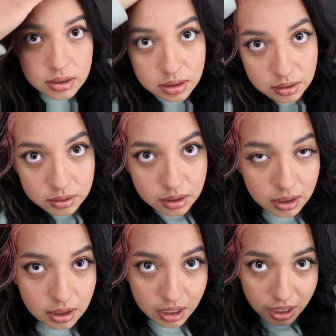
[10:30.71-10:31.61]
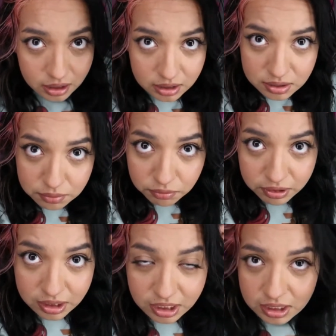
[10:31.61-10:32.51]
So yeah, it looks
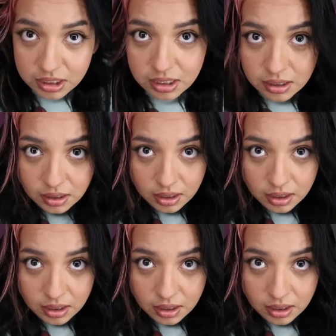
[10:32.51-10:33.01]
really good.